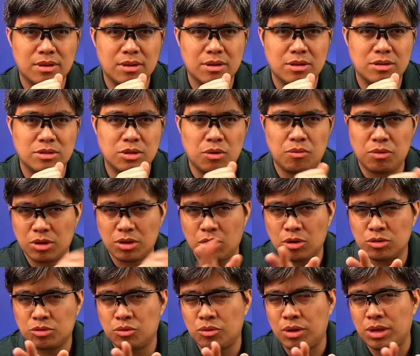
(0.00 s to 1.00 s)
So we'll
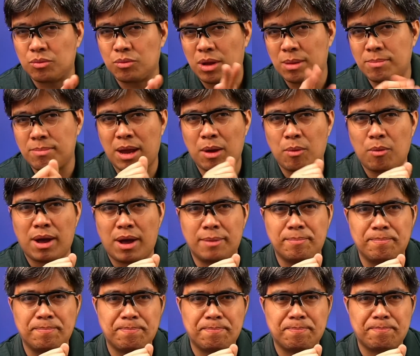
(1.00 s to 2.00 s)
go through it one by
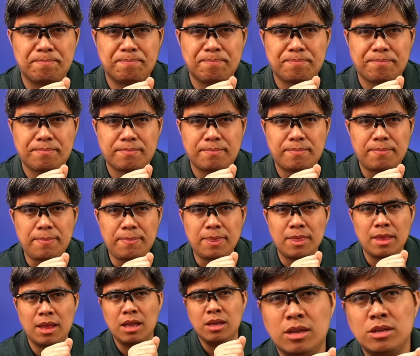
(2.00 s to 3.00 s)
one.
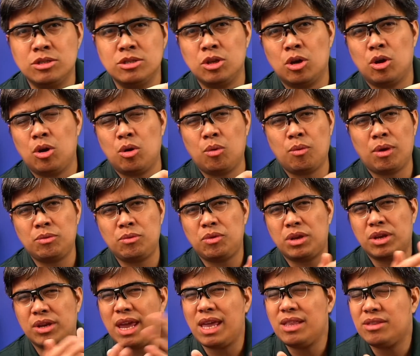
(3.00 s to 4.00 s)
So when we
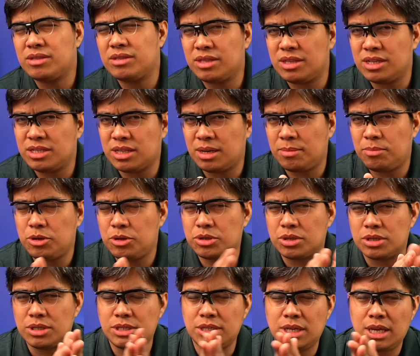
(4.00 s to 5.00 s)
create
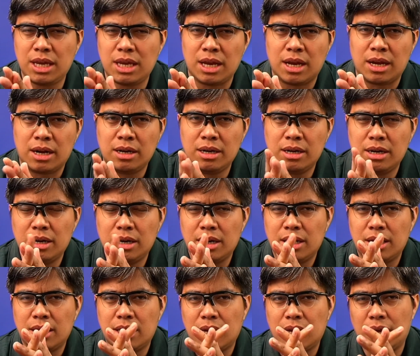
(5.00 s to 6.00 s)
distributions here,
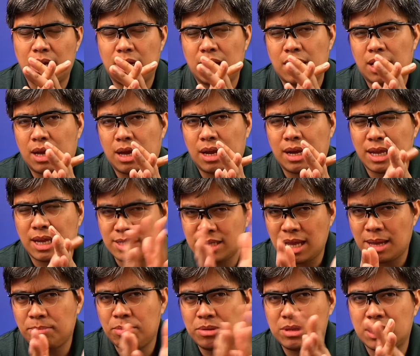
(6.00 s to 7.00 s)
an
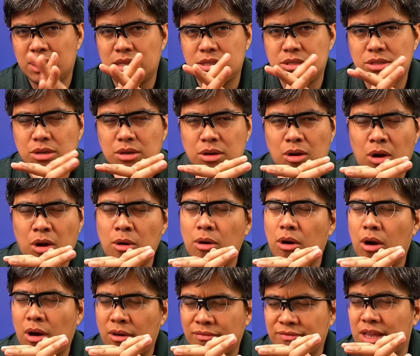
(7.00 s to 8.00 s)
example that is
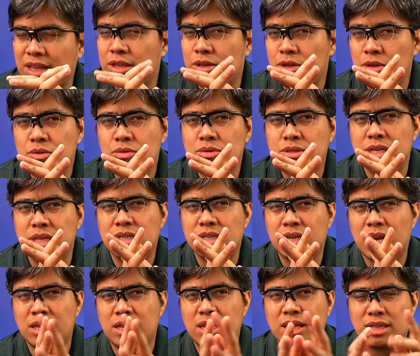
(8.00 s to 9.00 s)
often used is
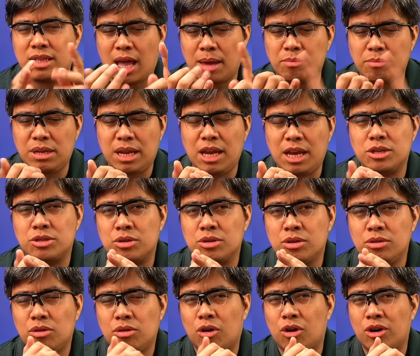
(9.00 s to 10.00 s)
creating
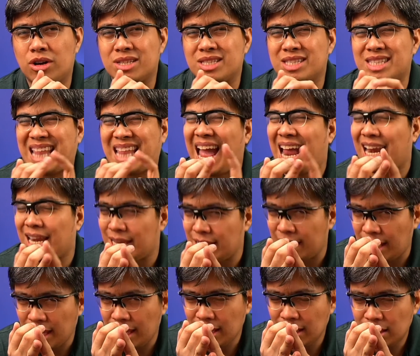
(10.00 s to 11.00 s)
tabulation or
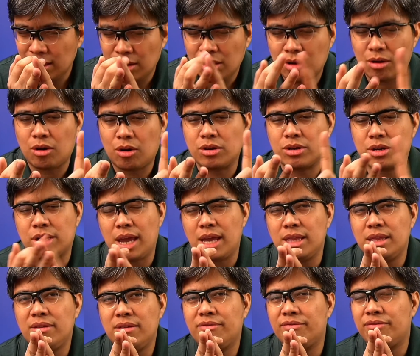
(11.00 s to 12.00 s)
tallying, or
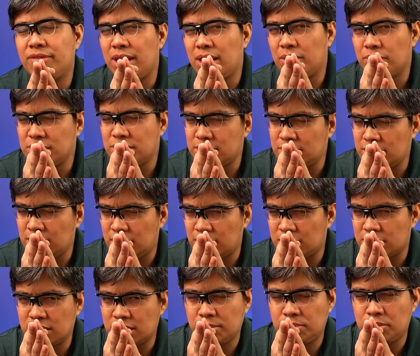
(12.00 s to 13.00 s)
creating frequency
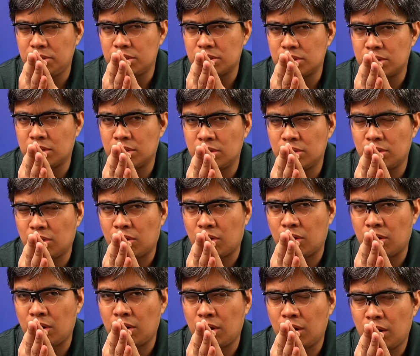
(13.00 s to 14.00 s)
distribution
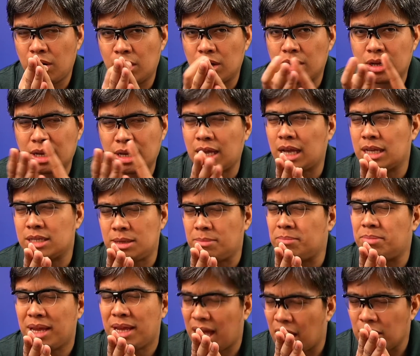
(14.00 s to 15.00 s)
or
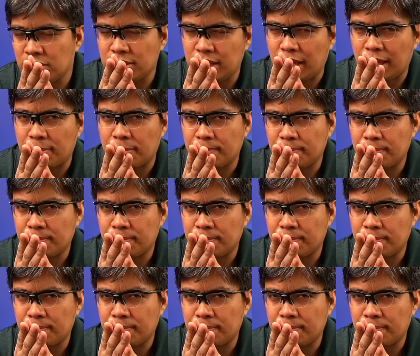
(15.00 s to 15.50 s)
simply counting.